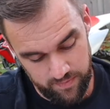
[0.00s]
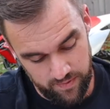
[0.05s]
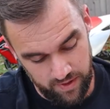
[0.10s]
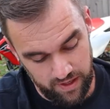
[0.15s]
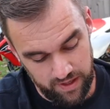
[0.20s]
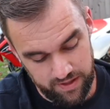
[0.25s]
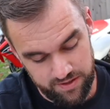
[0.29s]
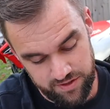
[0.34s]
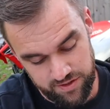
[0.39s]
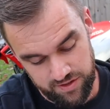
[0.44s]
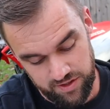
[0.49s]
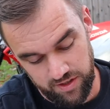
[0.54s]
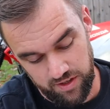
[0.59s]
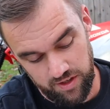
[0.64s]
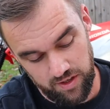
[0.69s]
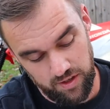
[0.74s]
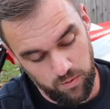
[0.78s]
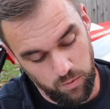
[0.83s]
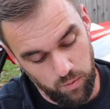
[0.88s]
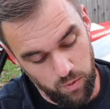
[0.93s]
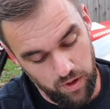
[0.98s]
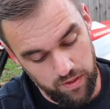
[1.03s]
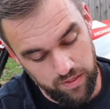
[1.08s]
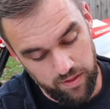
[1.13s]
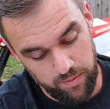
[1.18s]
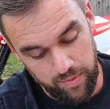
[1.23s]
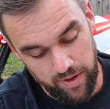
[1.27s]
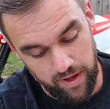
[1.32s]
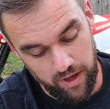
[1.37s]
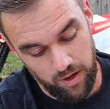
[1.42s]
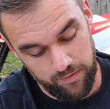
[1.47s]
and see what the
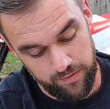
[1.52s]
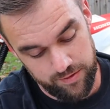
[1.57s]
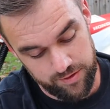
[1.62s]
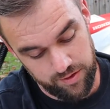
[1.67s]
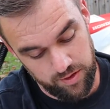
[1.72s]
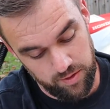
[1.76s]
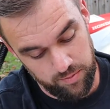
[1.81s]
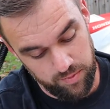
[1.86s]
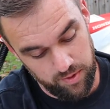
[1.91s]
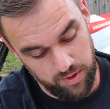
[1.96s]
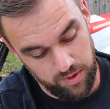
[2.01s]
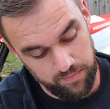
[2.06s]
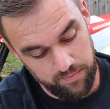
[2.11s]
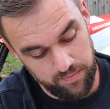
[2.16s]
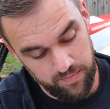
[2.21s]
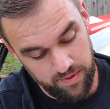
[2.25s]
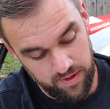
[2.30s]
payoff is going to be.